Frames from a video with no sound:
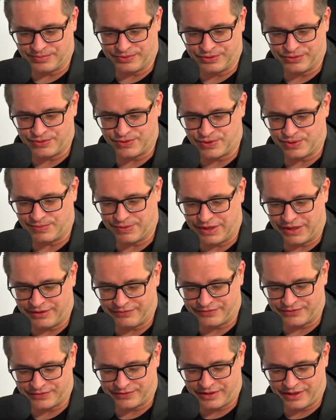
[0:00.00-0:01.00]
YouTube
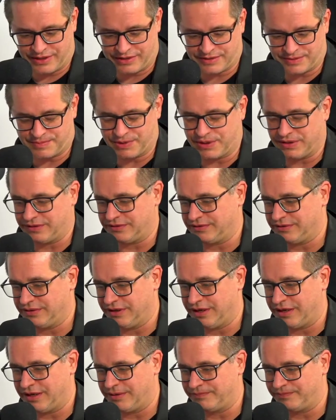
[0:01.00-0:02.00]
YouTube Live has
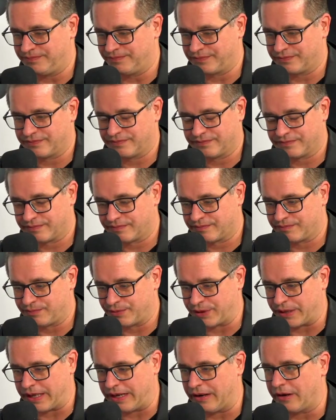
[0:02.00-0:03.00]
been um,
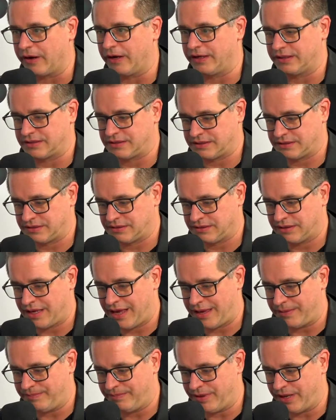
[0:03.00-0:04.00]

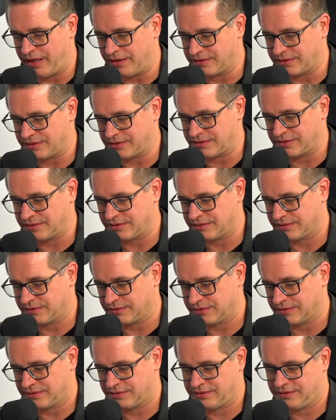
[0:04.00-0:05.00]
precarious at
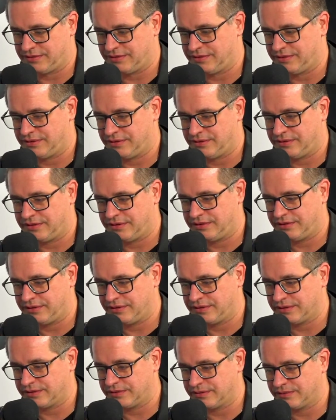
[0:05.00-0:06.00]
best mm-hmm.
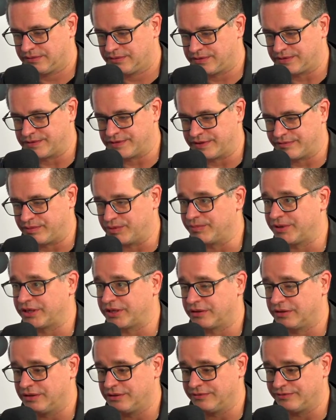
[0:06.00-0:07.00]

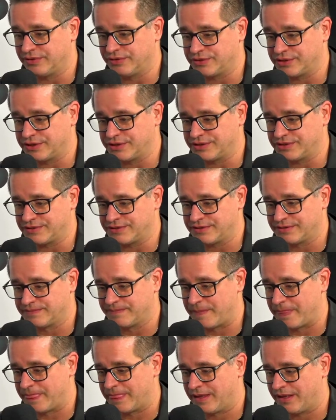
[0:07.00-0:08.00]
since they've been making all of their
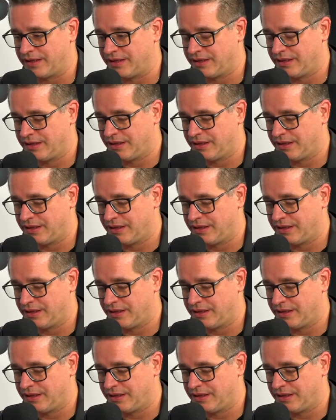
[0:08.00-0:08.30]
changes.